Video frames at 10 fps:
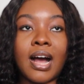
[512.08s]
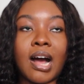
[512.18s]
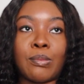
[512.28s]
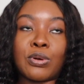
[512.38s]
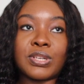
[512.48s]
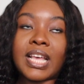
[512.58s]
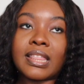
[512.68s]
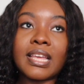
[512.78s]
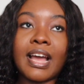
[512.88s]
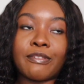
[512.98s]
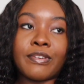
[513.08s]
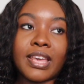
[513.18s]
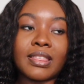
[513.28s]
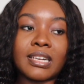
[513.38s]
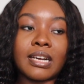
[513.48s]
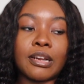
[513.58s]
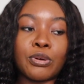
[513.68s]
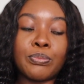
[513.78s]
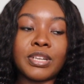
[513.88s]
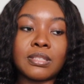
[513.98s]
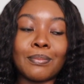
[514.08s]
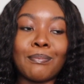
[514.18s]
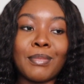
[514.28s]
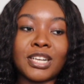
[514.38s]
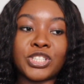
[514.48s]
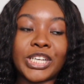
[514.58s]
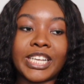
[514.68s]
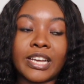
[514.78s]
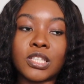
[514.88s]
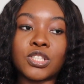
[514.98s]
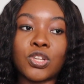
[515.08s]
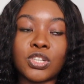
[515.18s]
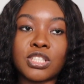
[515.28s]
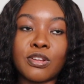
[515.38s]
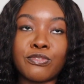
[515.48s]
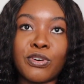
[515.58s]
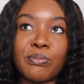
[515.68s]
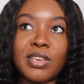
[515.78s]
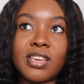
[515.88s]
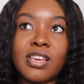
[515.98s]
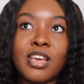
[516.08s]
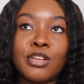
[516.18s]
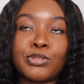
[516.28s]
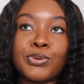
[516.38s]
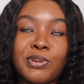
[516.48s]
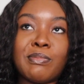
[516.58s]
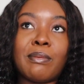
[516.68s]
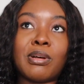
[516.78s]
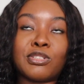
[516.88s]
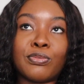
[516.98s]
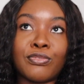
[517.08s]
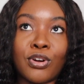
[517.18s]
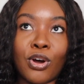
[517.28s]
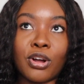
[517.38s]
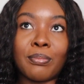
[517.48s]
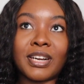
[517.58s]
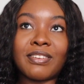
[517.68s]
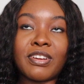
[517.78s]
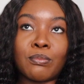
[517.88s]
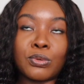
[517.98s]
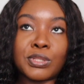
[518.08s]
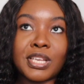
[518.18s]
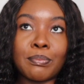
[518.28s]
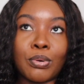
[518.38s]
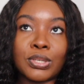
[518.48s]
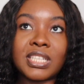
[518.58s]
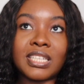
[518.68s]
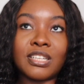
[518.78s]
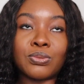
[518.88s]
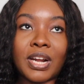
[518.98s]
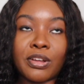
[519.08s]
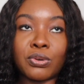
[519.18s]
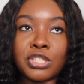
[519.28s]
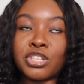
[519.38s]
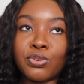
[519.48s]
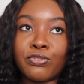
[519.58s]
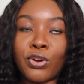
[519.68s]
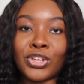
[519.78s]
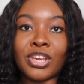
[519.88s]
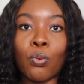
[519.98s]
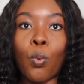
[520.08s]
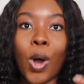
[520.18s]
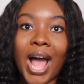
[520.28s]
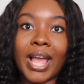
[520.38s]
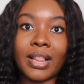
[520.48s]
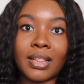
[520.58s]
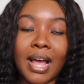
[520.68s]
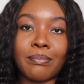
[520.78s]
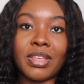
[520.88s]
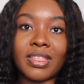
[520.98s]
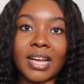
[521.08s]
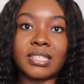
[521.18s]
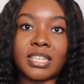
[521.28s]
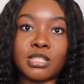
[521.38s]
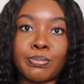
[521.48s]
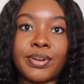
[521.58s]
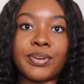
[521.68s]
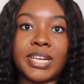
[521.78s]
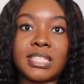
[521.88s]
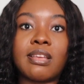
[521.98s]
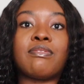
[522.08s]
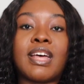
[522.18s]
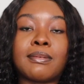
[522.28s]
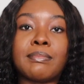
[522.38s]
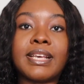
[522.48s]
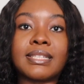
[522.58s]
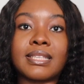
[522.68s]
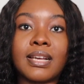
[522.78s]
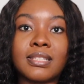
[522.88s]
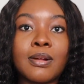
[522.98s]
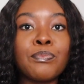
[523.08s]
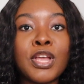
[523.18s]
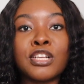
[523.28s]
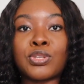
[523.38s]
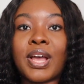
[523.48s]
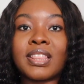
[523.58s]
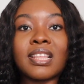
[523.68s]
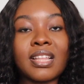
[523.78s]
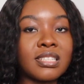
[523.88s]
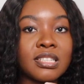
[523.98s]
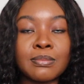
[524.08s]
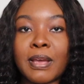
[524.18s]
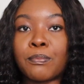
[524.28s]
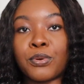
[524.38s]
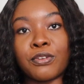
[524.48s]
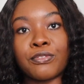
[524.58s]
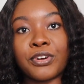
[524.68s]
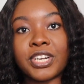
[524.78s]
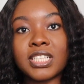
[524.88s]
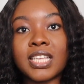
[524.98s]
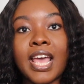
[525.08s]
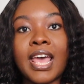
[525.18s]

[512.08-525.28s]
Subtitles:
because I think I find that a little bit mentally exhausting for me to remember to vlog, but even most importantly to like continue vlogging while I'm in that experience, if that makes sense. So I think that's just my preference,